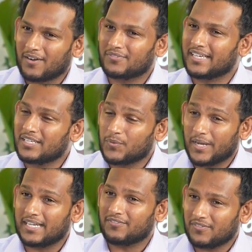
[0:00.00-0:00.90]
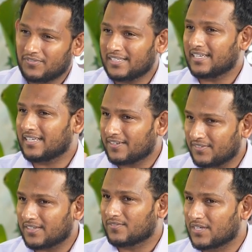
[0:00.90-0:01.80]
in 2015, I
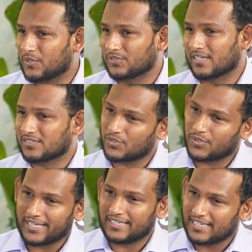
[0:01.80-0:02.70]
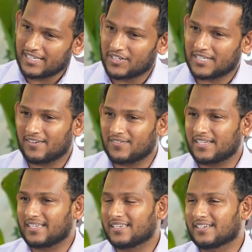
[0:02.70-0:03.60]
left Virtusa, so I did not have
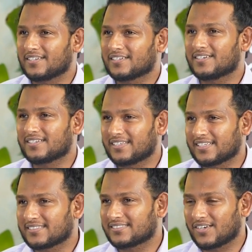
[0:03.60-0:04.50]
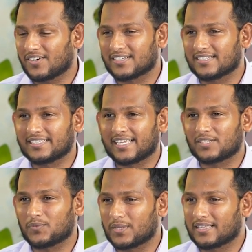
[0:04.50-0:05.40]
any context or
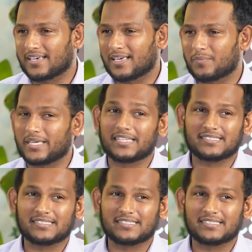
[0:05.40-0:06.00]
contact with IIBA